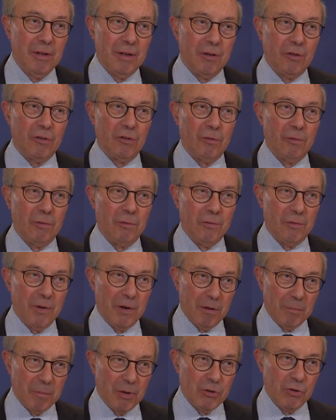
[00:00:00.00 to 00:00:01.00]
It's
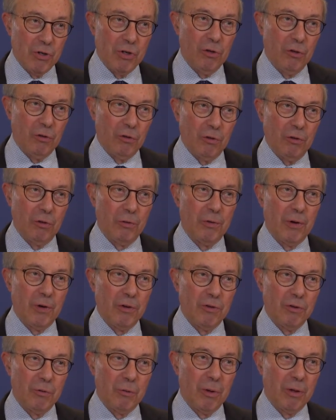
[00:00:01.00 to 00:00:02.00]
very much easier to
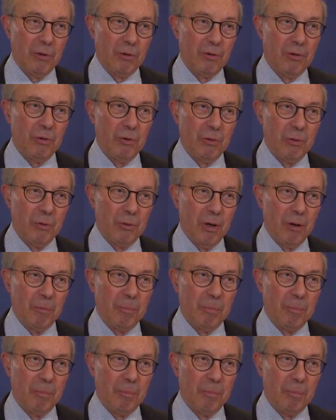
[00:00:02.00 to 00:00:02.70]
find your way through